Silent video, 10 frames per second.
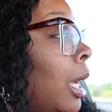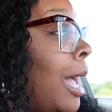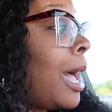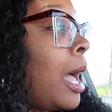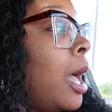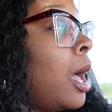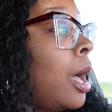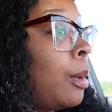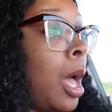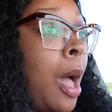I, I, I,
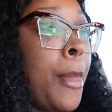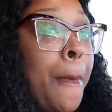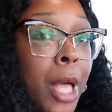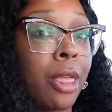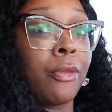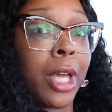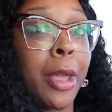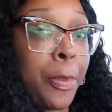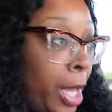I'm gonna get